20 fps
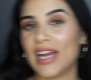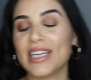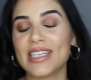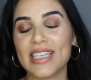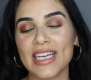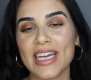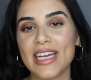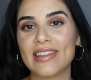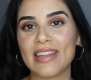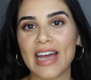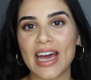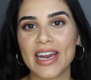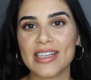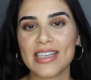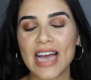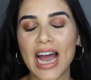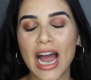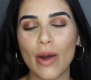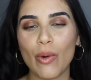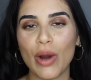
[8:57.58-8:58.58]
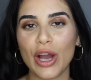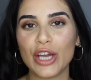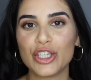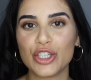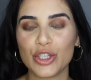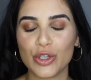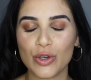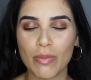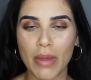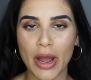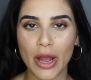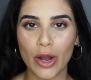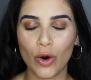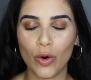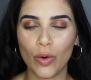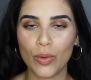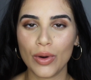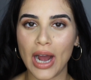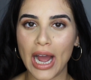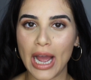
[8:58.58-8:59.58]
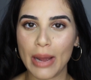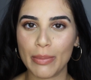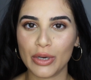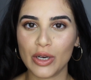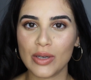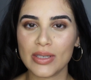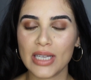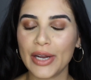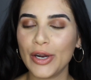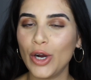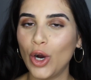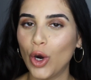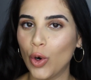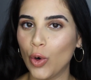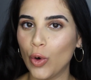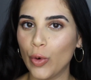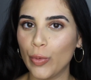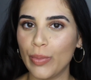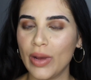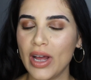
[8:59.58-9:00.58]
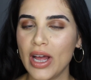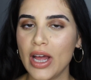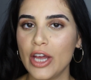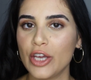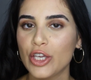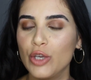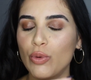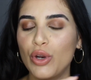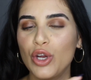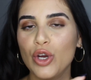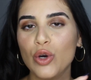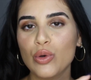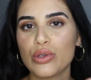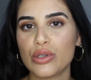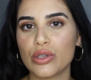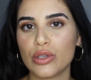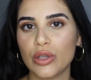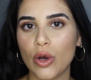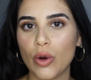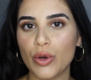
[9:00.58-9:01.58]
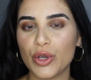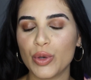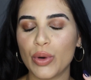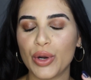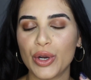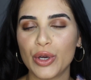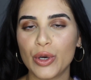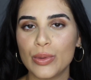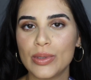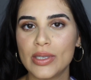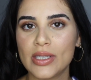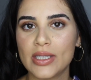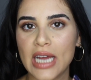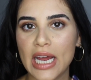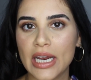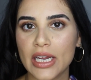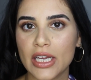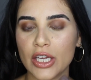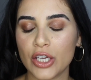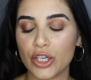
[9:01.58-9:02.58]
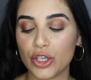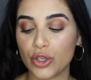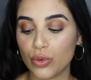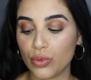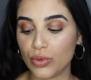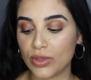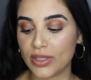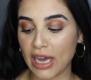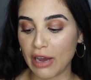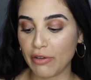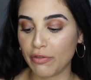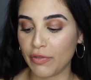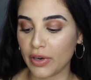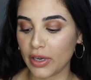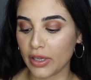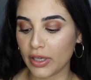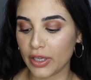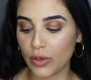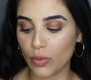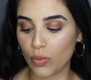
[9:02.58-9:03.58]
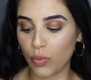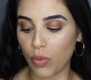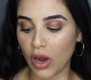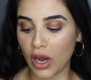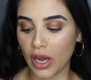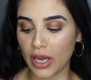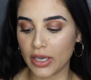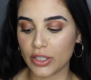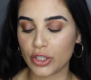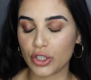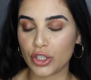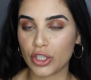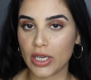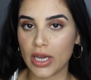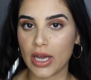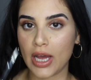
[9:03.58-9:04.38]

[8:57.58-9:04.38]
is it. That is how I do my own eyebrows at home. You want to go slow, you want to go steady. You definitely want to